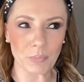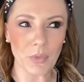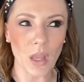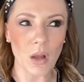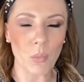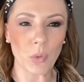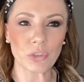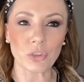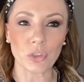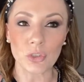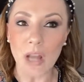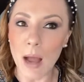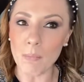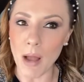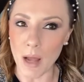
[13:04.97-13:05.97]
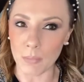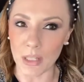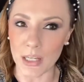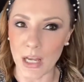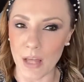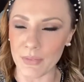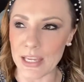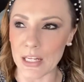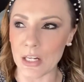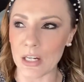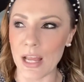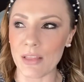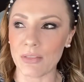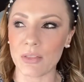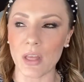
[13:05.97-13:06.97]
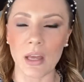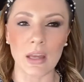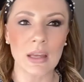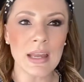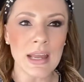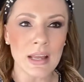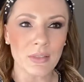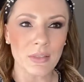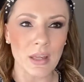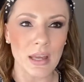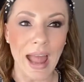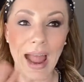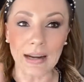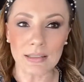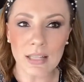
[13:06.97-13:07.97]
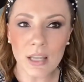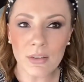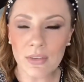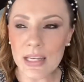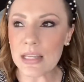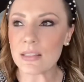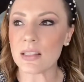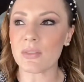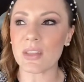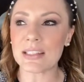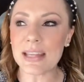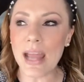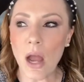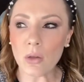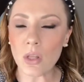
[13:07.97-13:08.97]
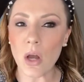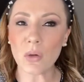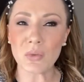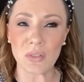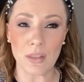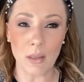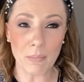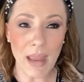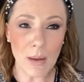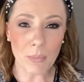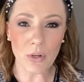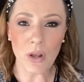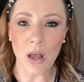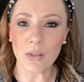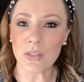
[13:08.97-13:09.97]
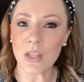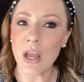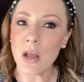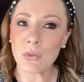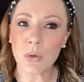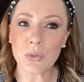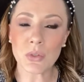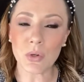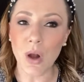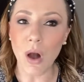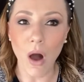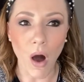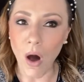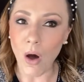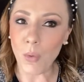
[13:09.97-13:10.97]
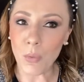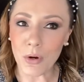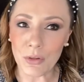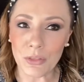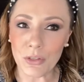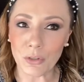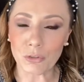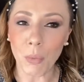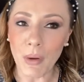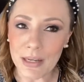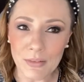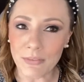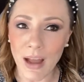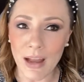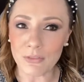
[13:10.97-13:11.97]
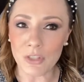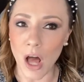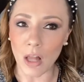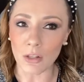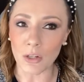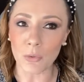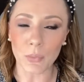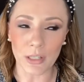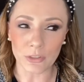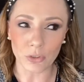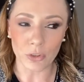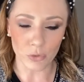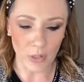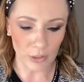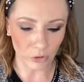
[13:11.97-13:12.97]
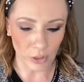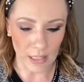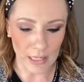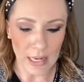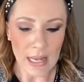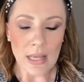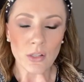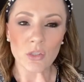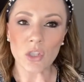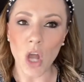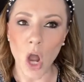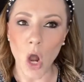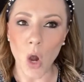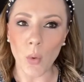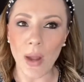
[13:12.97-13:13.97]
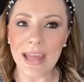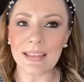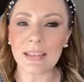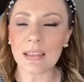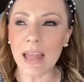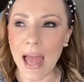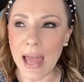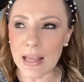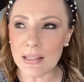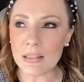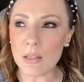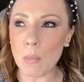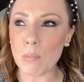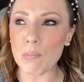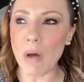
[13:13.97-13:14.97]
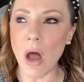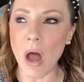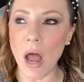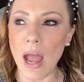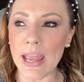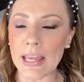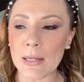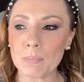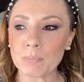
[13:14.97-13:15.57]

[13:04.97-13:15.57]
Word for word: which are not public on the internet, the, the activities and the downloads and the paper dolls, those are all worth your $25 registration. So unless my